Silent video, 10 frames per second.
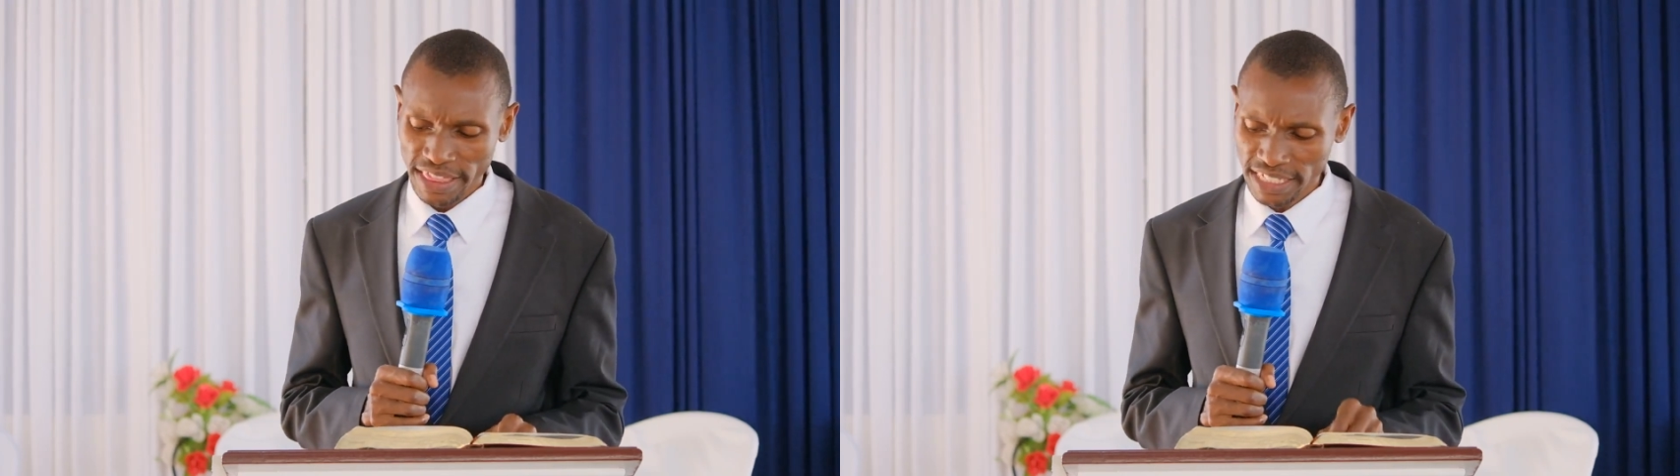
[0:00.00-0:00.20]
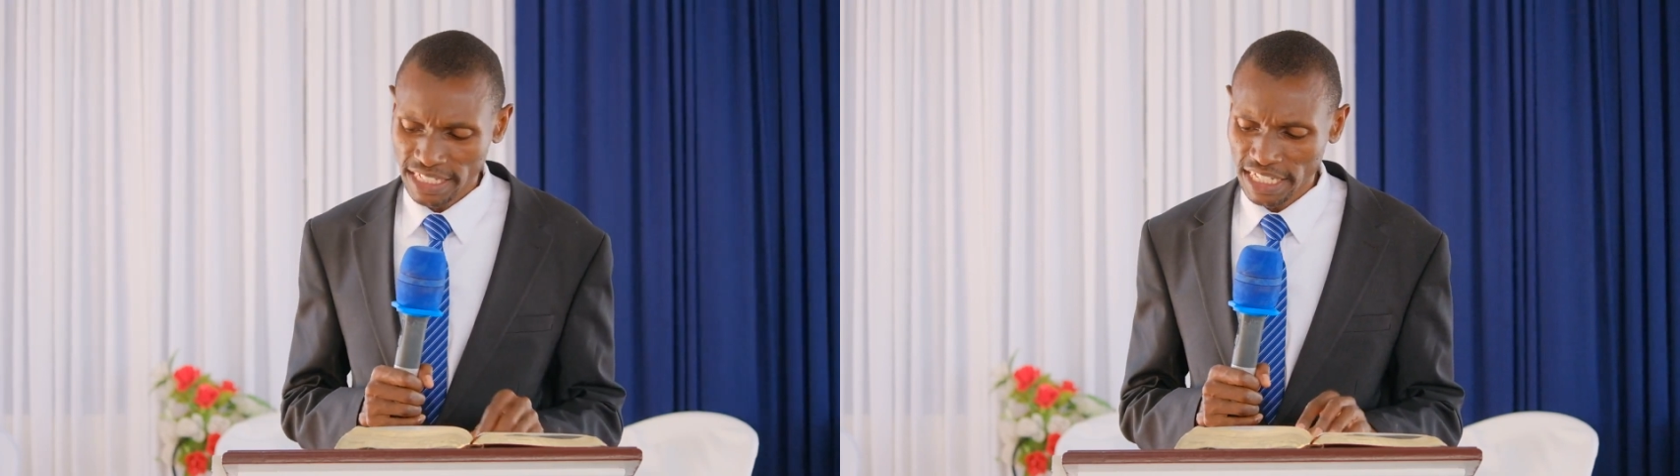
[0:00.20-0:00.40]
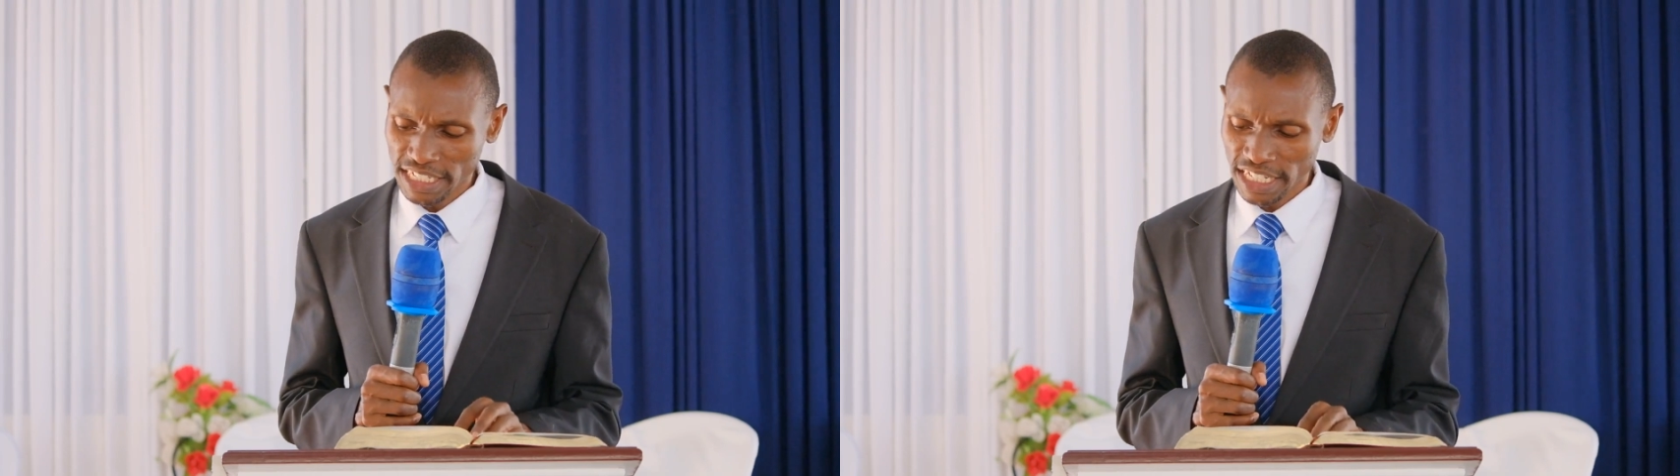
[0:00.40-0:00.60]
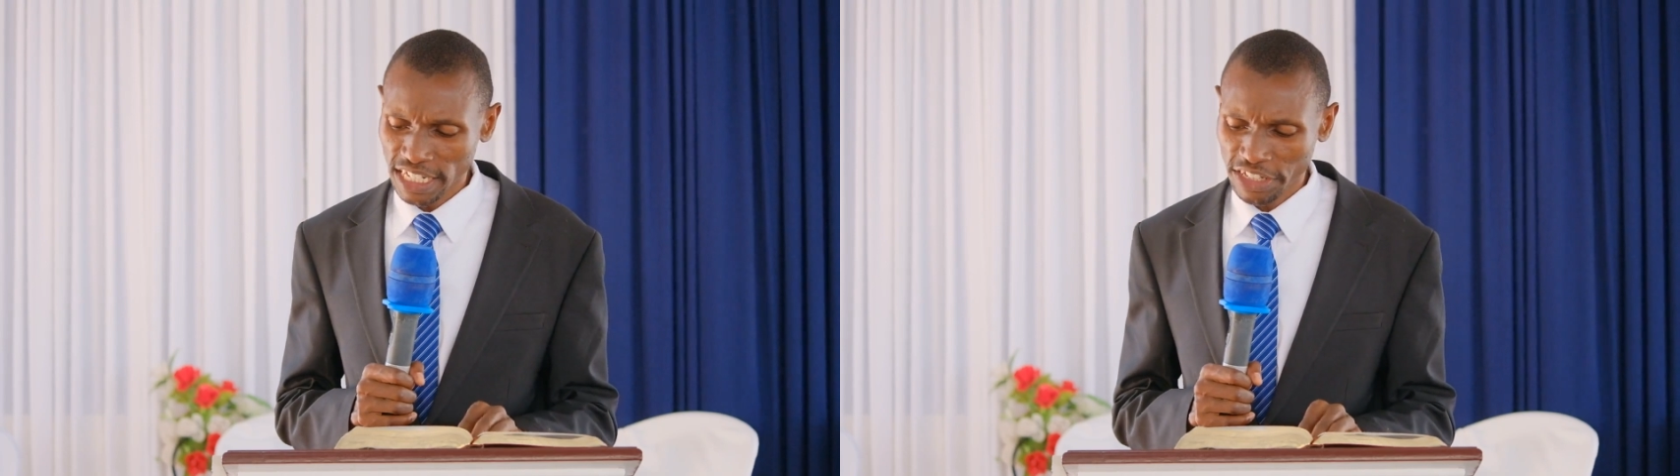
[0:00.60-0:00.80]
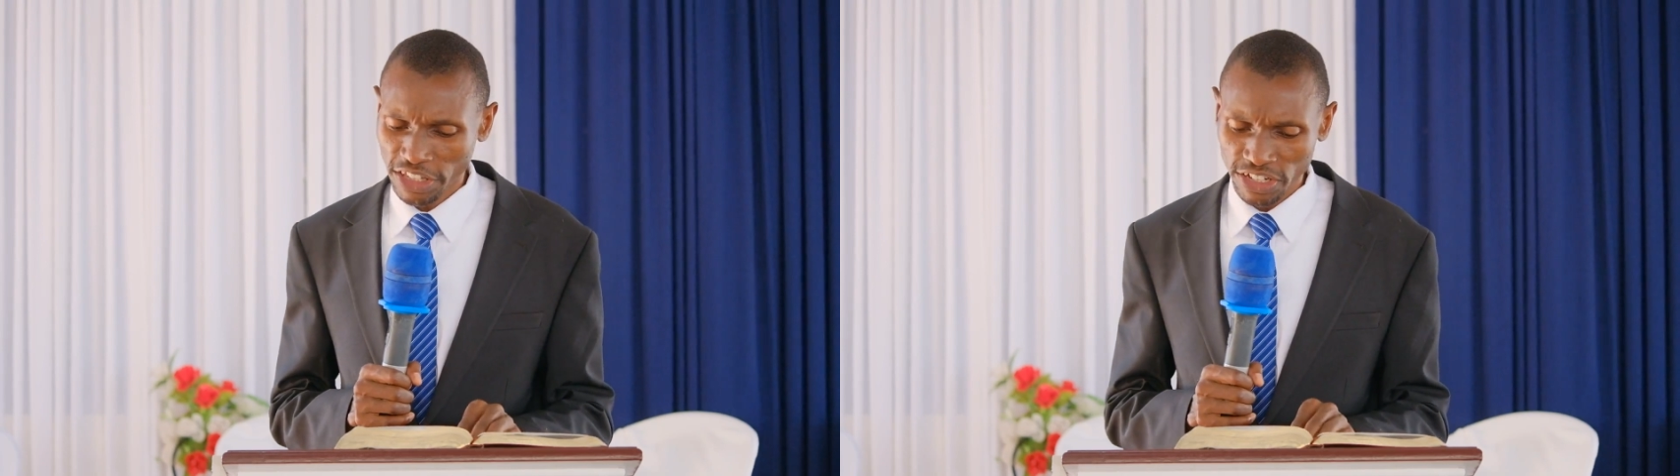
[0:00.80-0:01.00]
that
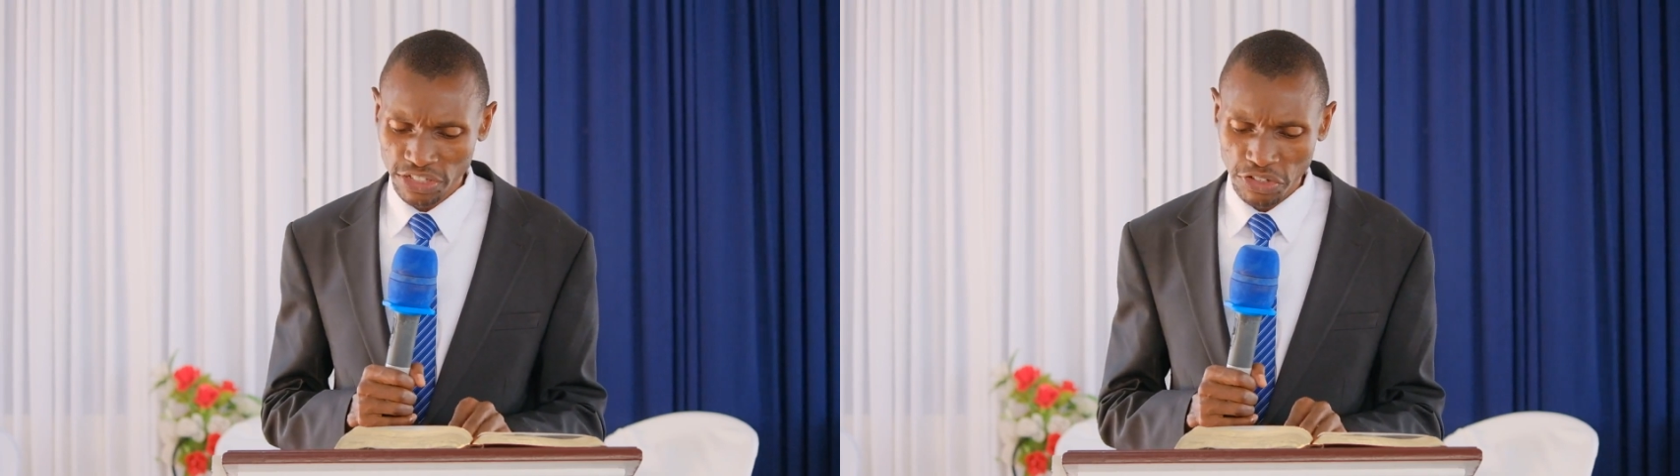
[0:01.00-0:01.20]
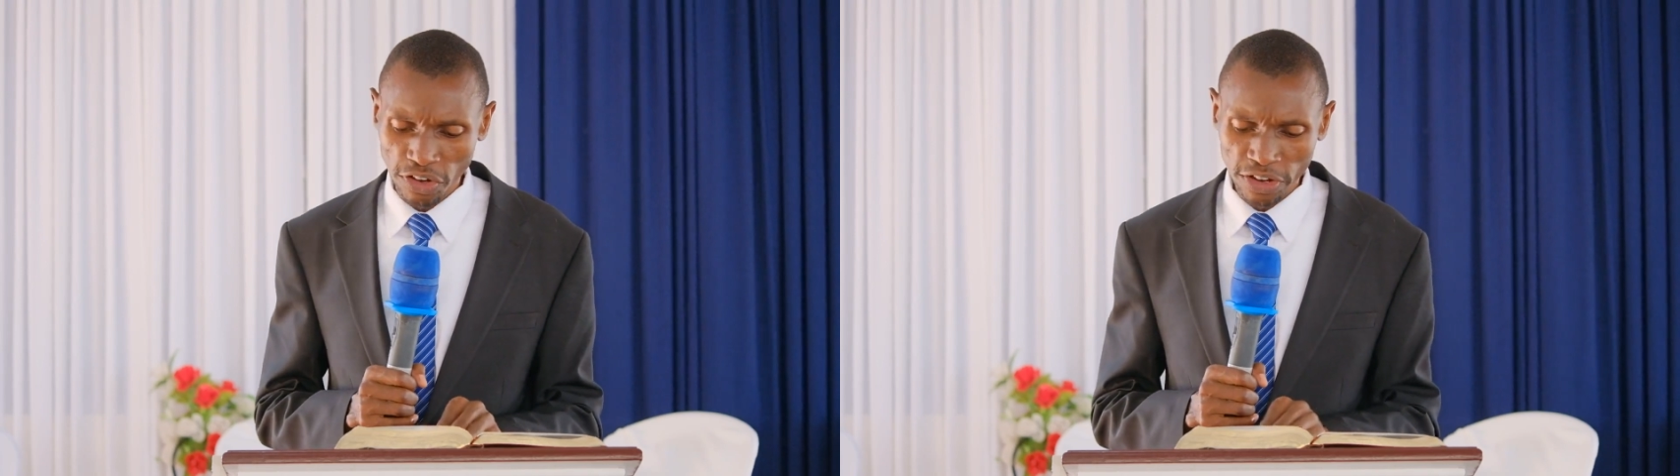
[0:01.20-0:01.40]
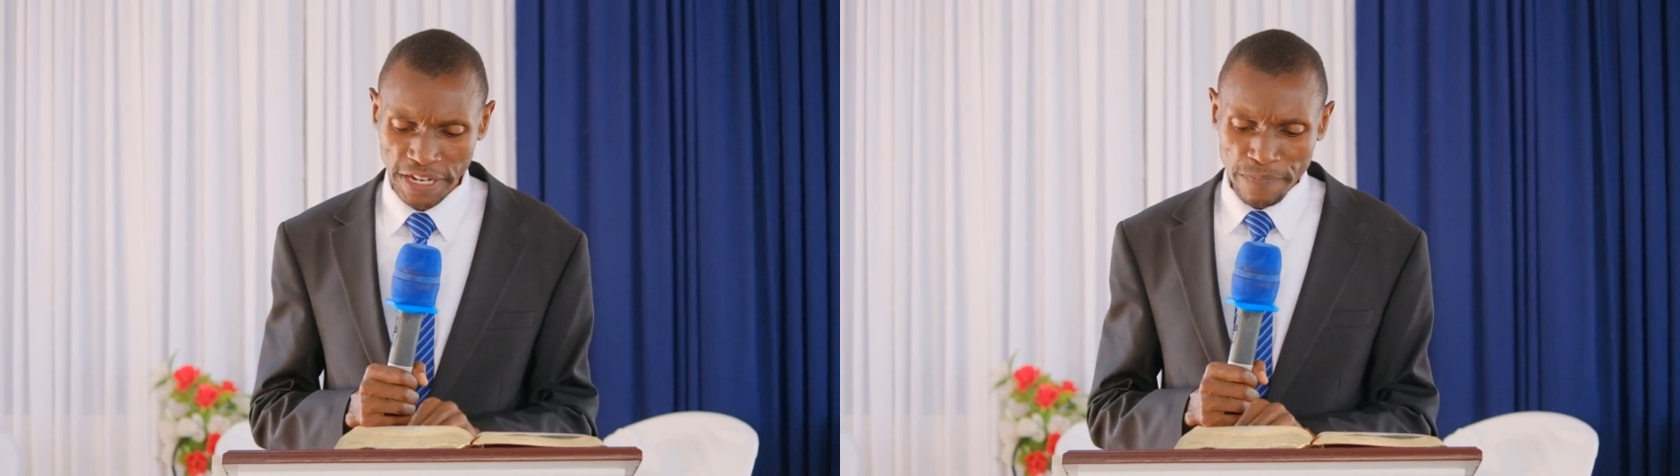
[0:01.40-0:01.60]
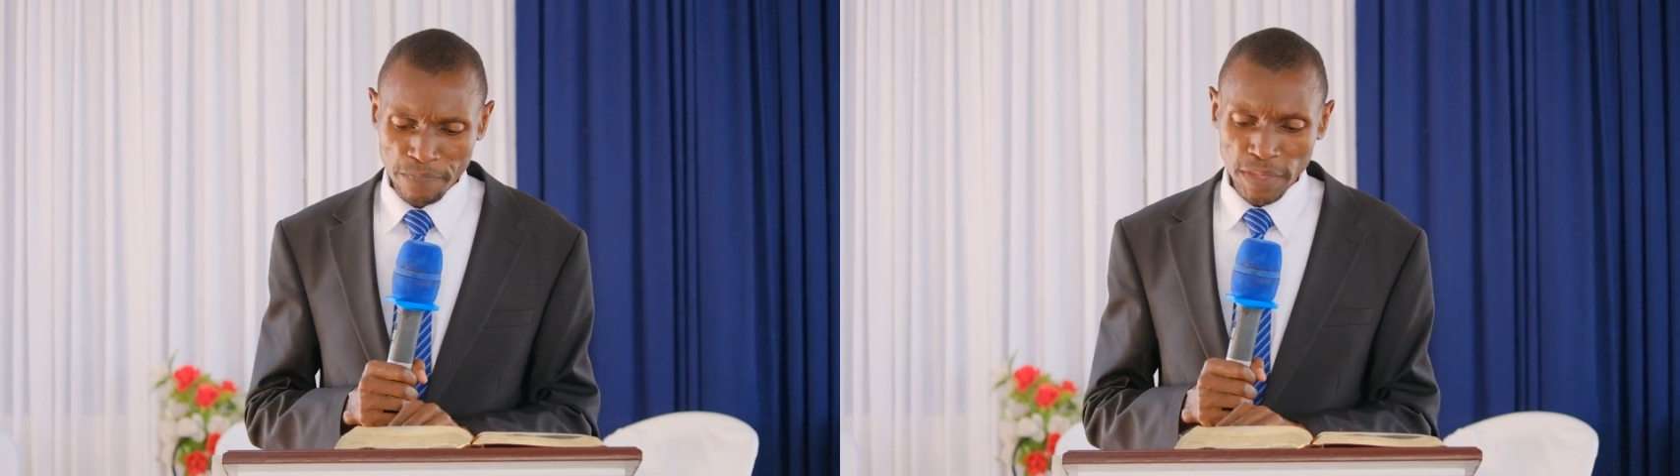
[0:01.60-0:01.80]
indeed there is God.